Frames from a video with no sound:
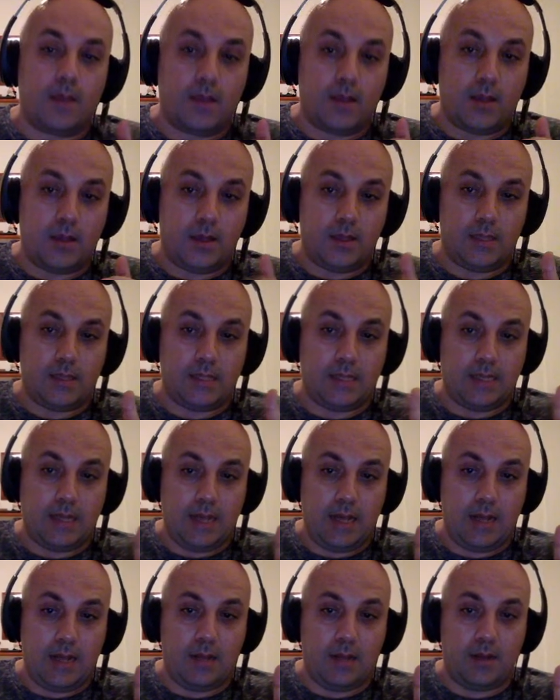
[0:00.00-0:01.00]

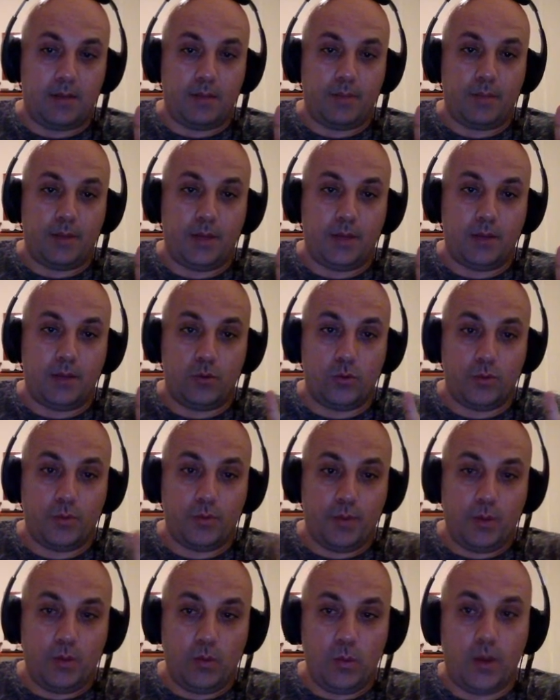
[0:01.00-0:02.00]
Sanal played rook
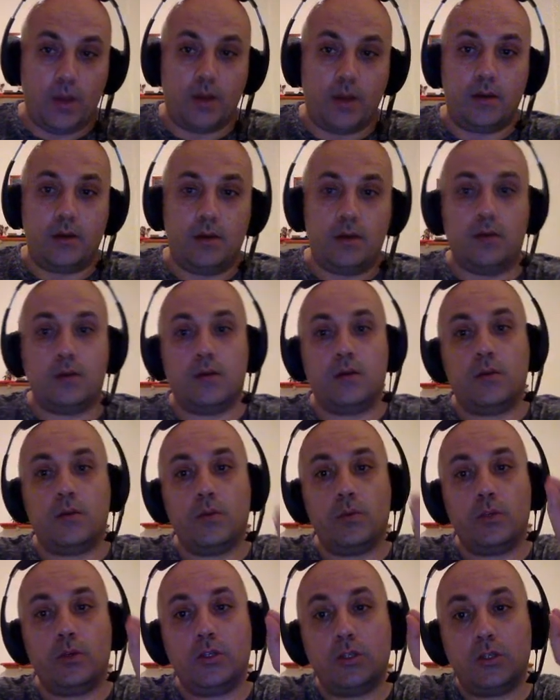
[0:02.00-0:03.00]
b1,
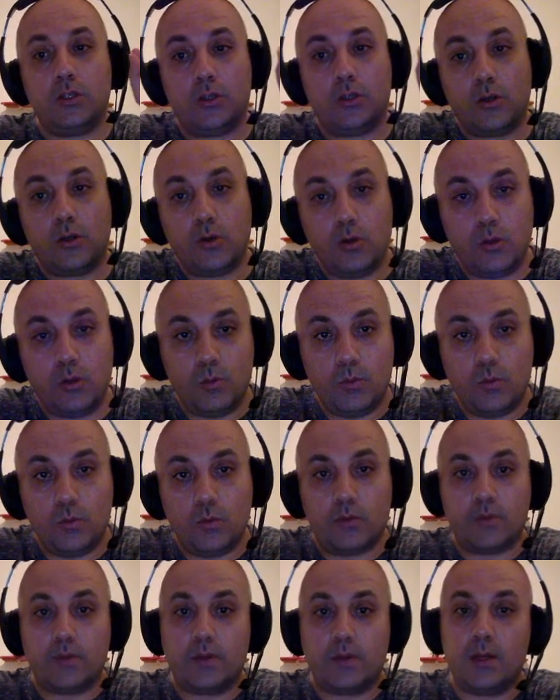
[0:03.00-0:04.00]
which is a good
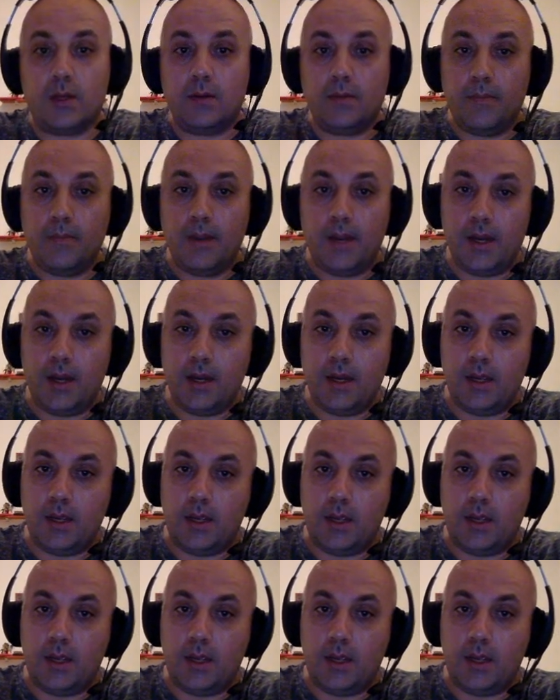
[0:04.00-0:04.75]
move in many